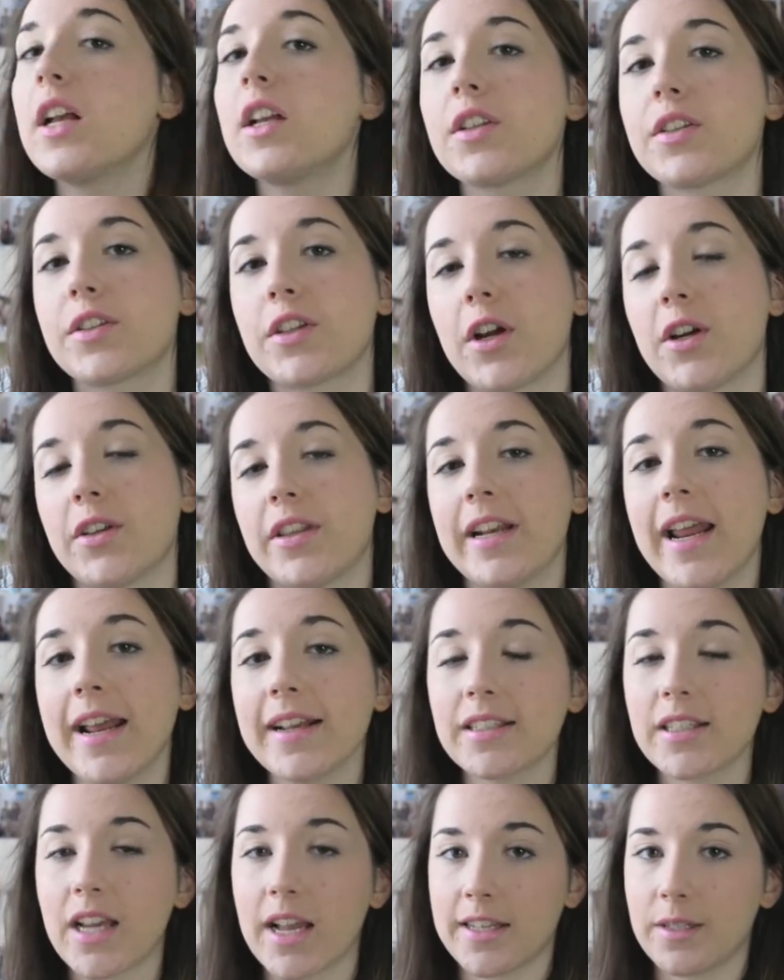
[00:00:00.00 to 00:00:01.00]
So the
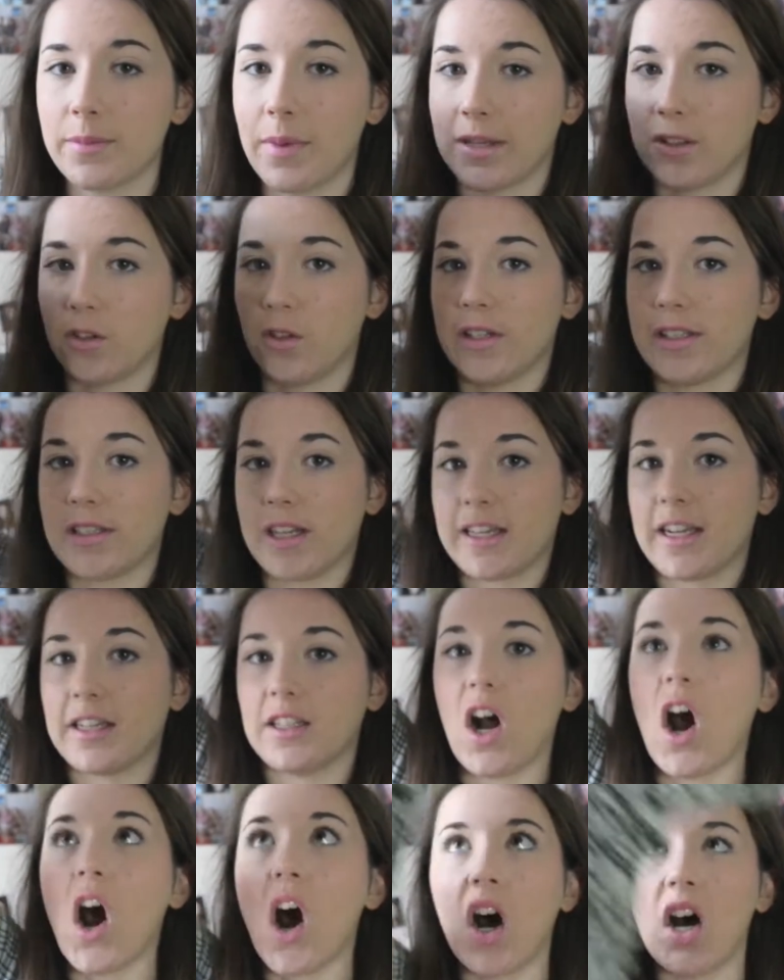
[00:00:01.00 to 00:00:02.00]
next item I got is like a
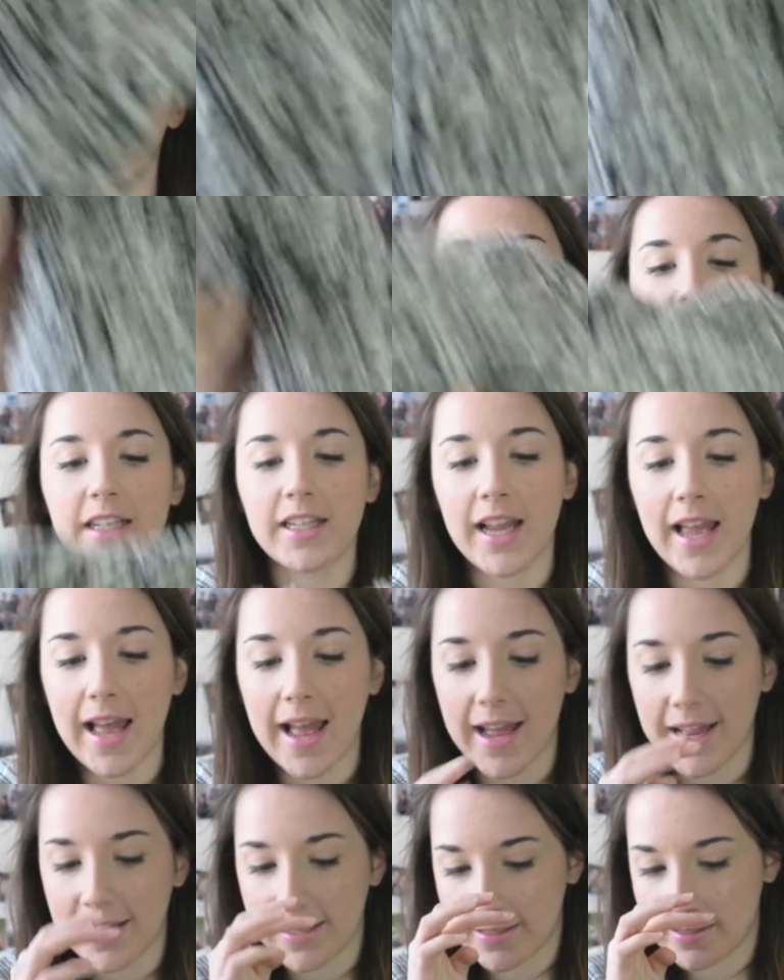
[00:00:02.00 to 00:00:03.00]
cardigan,
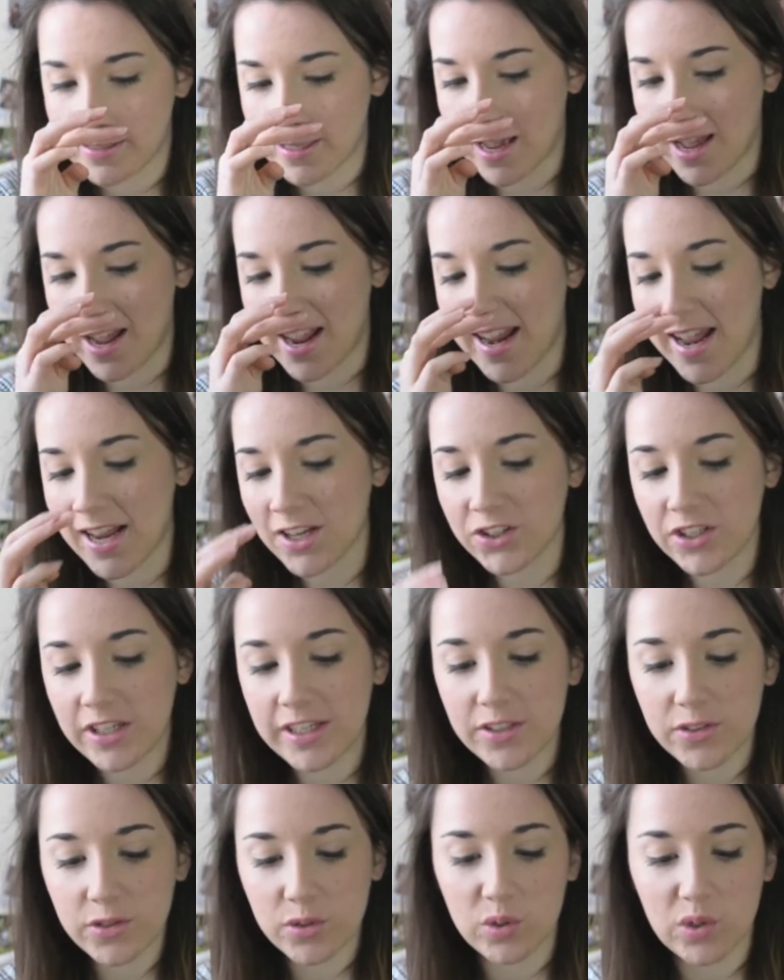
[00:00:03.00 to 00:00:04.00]
and I
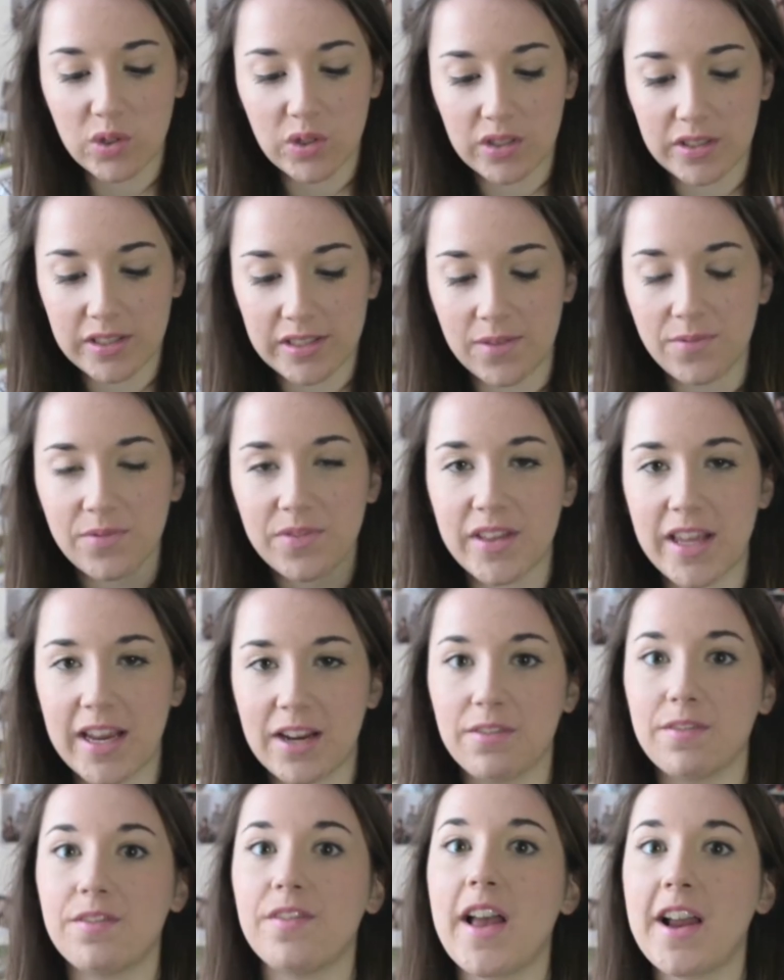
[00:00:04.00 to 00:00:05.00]
actually saw something
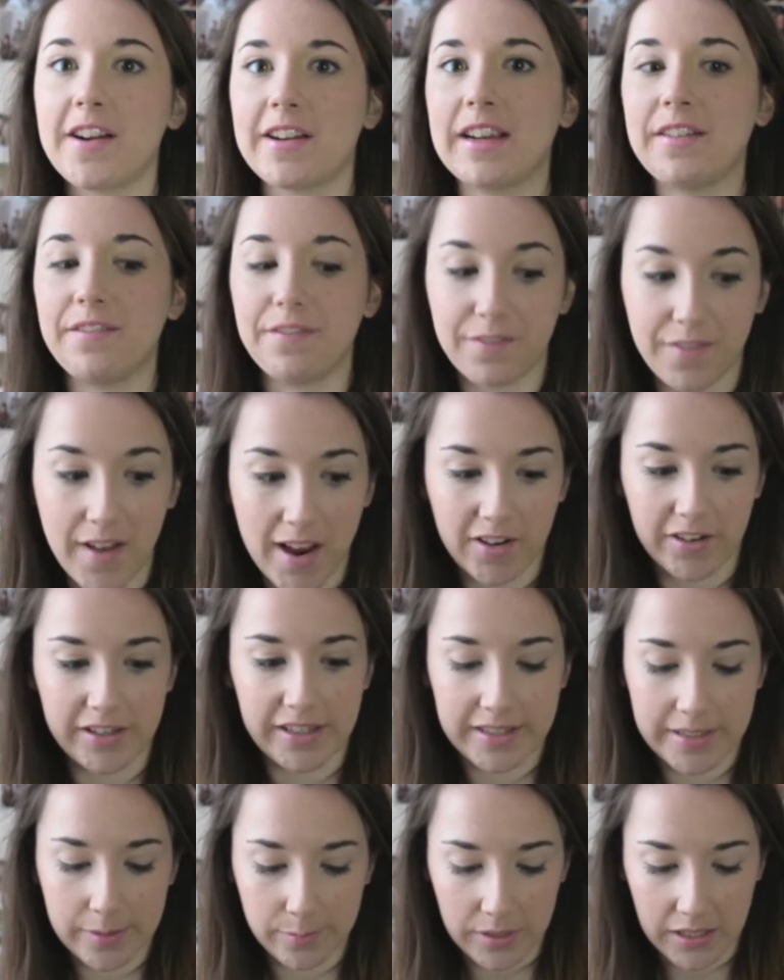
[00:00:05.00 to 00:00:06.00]
very very
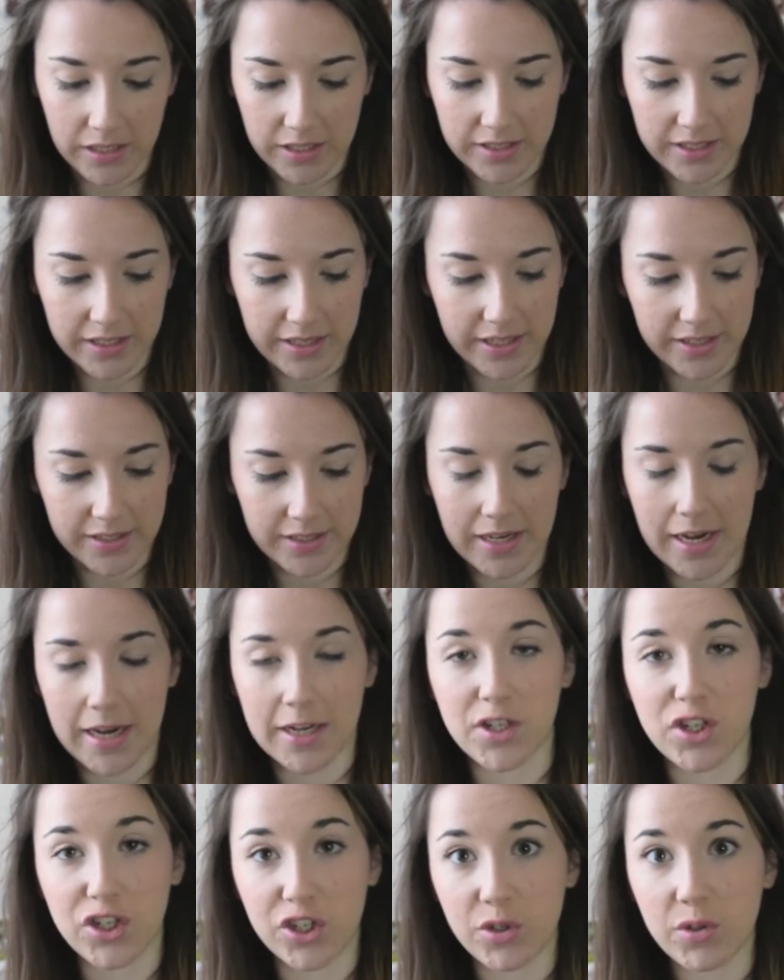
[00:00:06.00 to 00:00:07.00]
similar to this
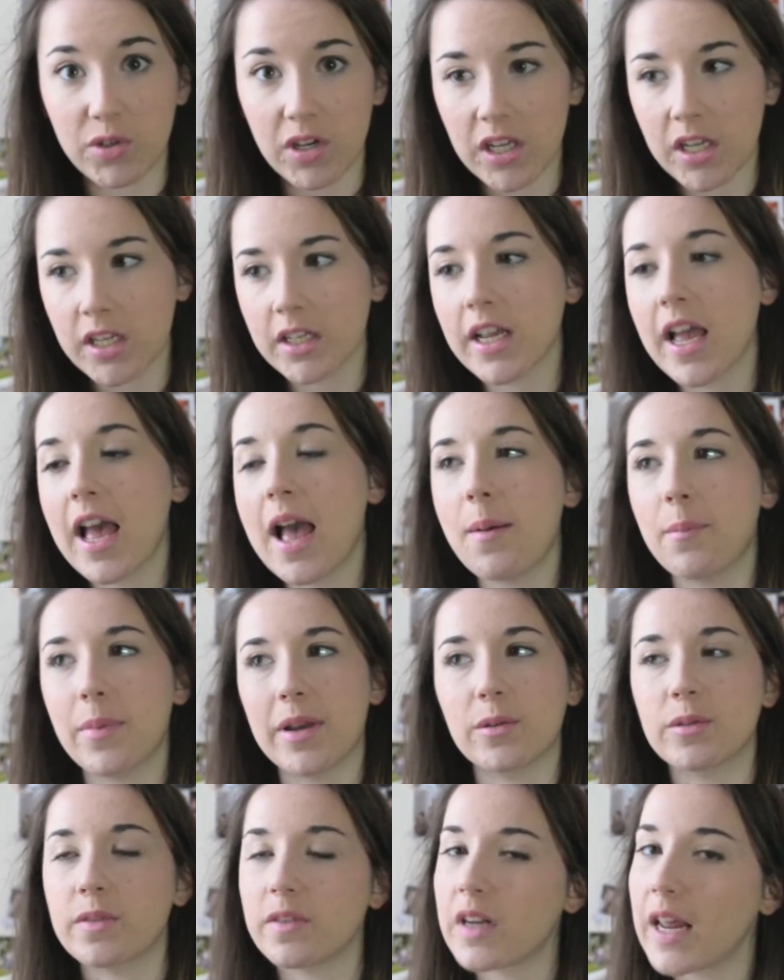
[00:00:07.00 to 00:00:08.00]
in New Look, but
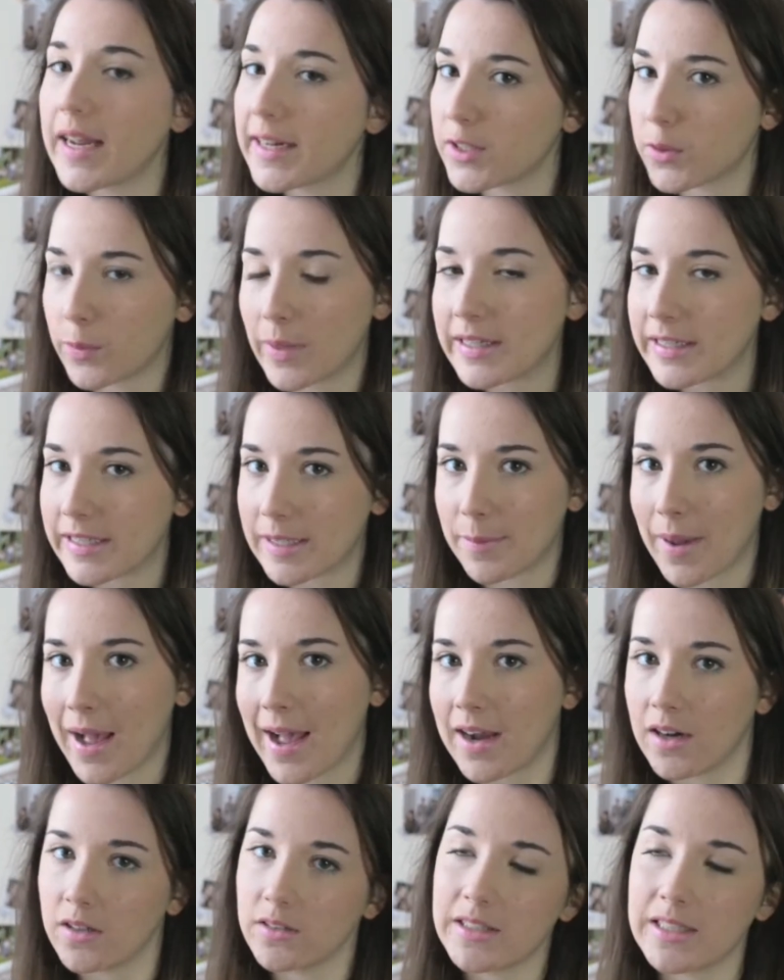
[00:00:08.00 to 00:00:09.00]
it was for like
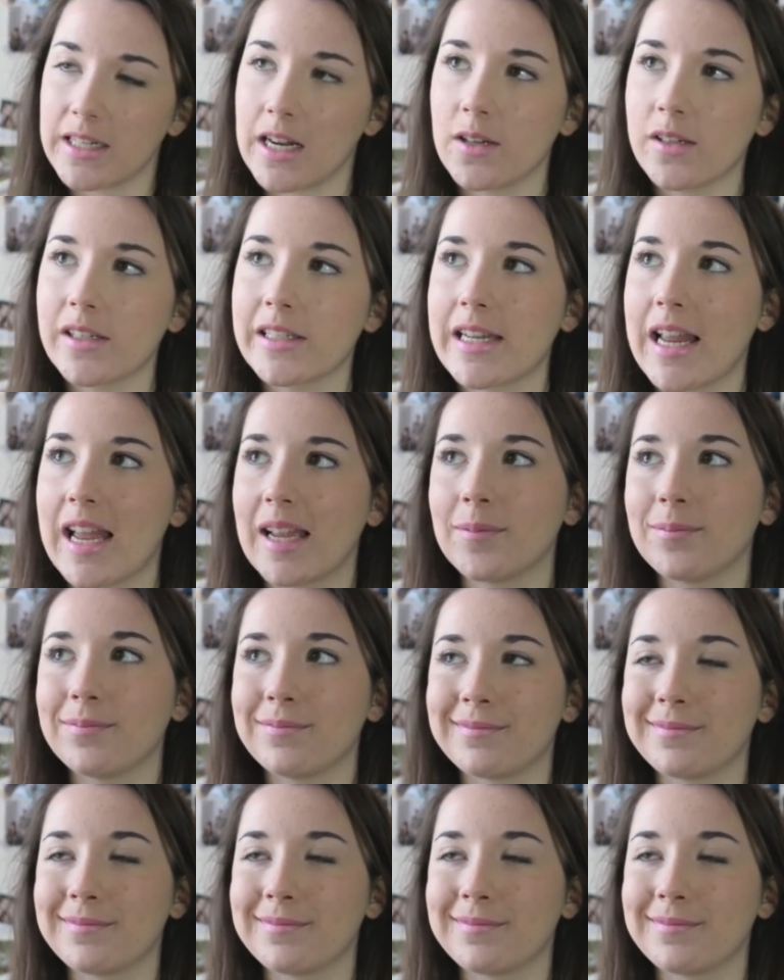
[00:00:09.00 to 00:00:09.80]
£20, and I was like,